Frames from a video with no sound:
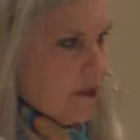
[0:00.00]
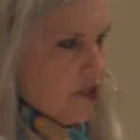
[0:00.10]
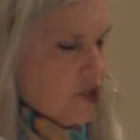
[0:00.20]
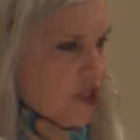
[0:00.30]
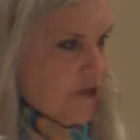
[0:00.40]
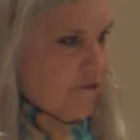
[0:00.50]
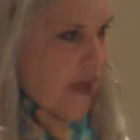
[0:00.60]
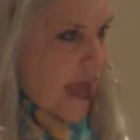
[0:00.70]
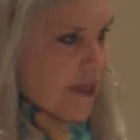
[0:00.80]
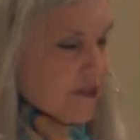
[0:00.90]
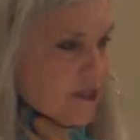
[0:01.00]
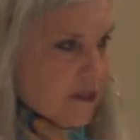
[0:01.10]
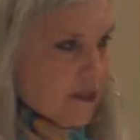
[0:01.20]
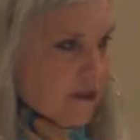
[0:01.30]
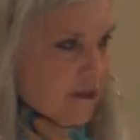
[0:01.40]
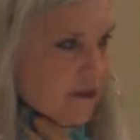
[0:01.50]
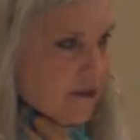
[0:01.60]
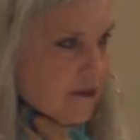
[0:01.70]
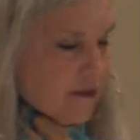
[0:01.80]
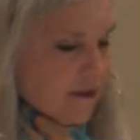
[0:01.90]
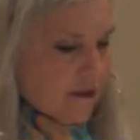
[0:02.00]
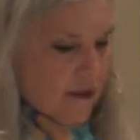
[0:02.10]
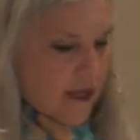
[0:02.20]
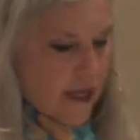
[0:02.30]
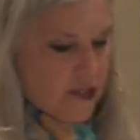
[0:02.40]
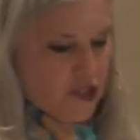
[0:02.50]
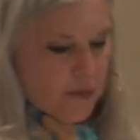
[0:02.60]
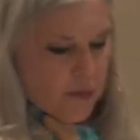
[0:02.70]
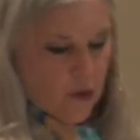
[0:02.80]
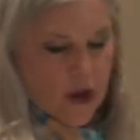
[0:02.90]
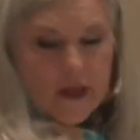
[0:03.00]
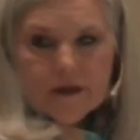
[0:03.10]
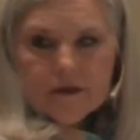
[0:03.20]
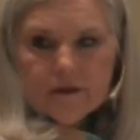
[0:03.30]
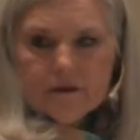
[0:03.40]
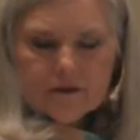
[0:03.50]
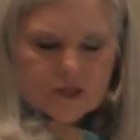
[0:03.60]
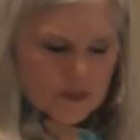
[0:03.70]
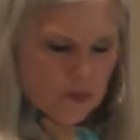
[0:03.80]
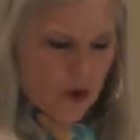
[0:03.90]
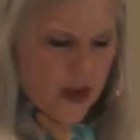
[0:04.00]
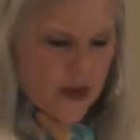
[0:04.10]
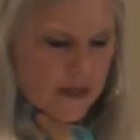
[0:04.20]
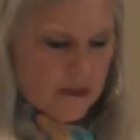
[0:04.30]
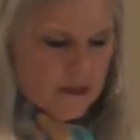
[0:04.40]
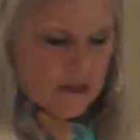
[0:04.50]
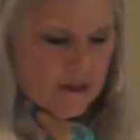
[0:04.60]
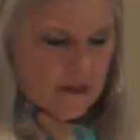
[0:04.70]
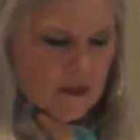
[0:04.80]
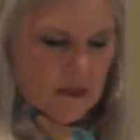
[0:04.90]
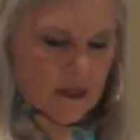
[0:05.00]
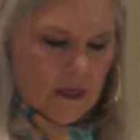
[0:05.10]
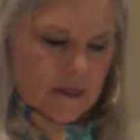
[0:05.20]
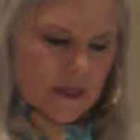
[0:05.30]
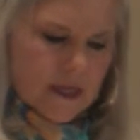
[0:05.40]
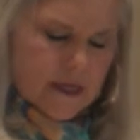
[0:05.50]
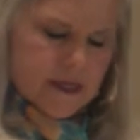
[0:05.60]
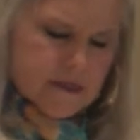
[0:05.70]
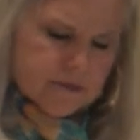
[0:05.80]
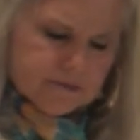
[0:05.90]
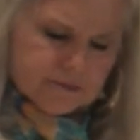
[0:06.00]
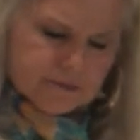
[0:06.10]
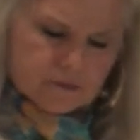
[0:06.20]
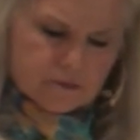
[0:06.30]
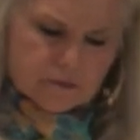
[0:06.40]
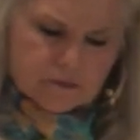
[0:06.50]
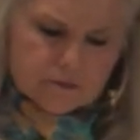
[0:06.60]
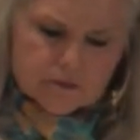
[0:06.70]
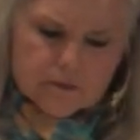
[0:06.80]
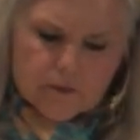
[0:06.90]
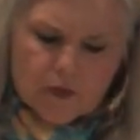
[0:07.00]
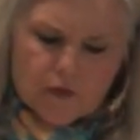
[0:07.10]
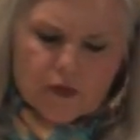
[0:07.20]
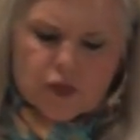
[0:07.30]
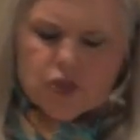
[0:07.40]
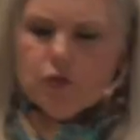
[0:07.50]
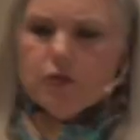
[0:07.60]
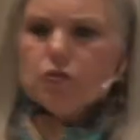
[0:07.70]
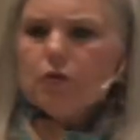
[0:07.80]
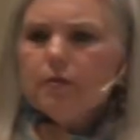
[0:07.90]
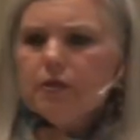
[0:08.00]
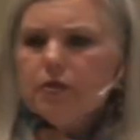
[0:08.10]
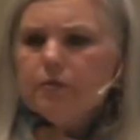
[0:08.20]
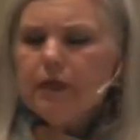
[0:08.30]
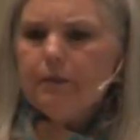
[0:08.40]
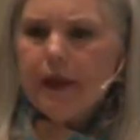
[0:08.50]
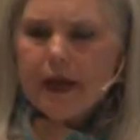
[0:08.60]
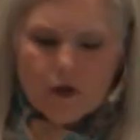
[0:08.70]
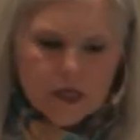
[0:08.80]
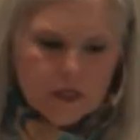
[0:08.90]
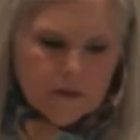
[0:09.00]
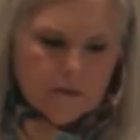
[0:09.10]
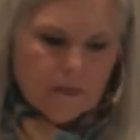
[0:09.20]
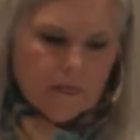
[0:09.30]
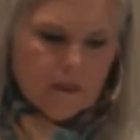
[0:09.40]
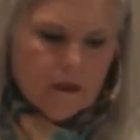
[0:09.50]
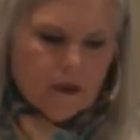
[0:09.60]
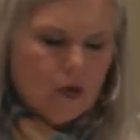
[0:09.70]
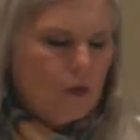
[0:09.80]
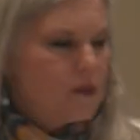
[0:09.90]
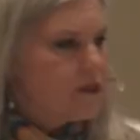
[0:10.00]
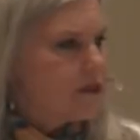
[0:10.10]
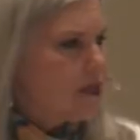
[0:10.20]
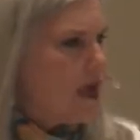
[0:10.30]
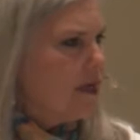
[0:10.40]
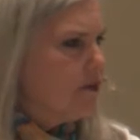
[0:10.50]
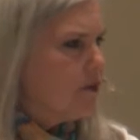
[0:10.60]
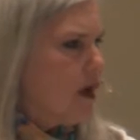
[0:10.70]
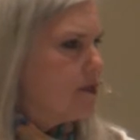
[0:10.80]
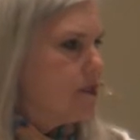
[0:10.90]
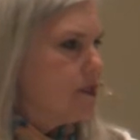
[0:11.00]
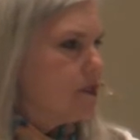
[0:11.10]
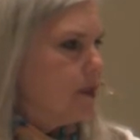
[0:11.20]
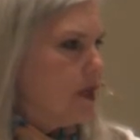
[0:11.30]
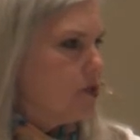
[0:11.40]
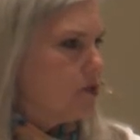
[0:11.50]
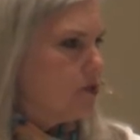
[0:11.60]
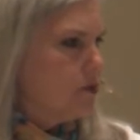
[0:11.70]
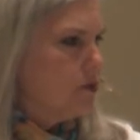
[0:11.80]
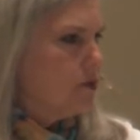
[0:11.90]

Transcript: she fasted, and she prayed. She prayed. Now, ladies, for the Jewish woman to be barren was a sign of God's displeasure.